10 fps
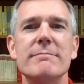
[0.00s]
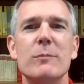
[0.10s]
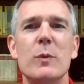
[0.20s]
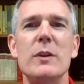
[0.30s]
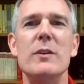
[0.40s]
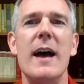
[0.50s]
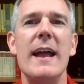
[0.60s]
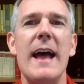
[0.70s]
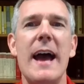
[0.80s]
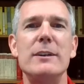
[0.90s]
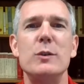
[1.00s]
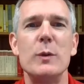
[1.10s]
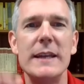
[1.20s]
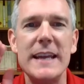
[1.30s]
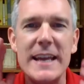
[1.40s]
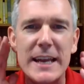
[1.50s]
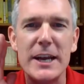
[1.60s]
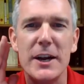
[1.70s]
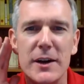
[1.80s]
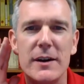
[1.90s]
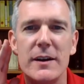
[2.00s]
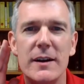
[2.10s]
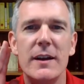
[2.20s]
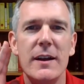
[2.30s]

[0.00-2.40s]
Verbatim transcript: we do not actually hear